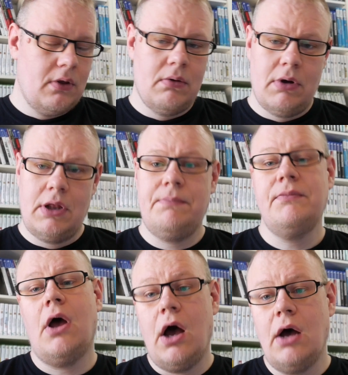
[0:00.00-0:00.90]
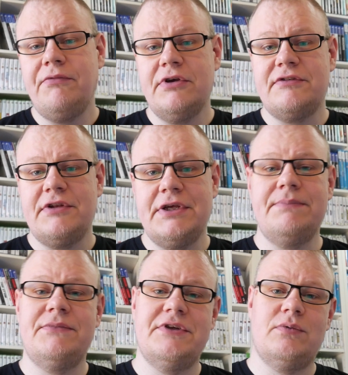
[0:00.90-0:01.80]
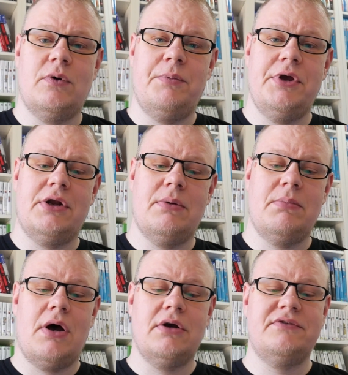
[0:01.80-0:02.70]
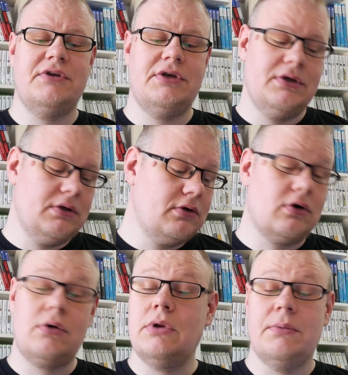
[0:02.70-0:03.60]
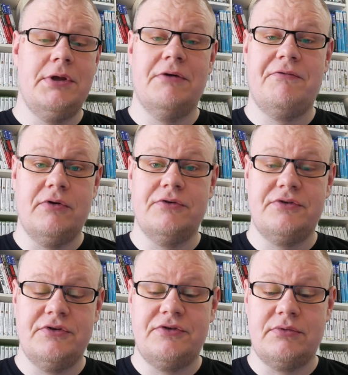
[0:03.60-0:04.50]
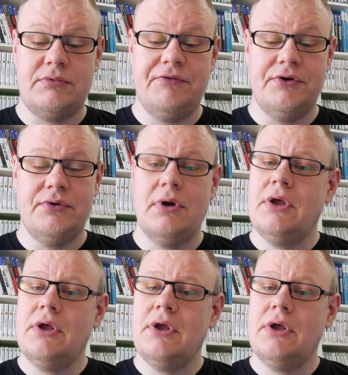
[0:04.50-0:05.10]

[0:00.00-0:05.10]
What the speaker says: Well, obviously this won't be an unboxing nor will it be a full system review.